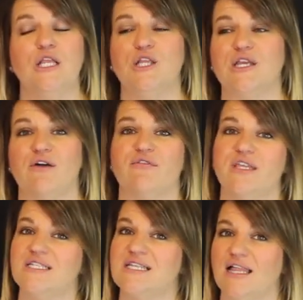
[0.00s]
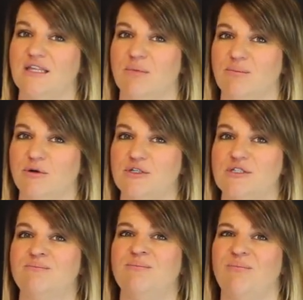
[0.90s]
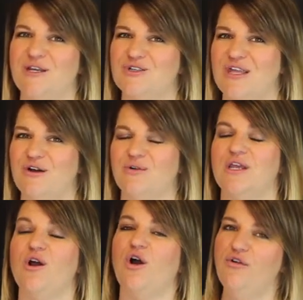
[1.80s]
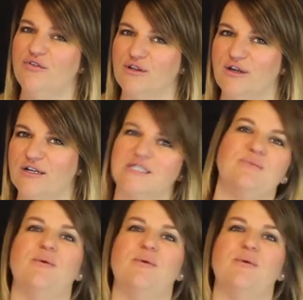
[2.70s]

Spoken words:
Look out for the solid members. Make sure they don't get overlooked,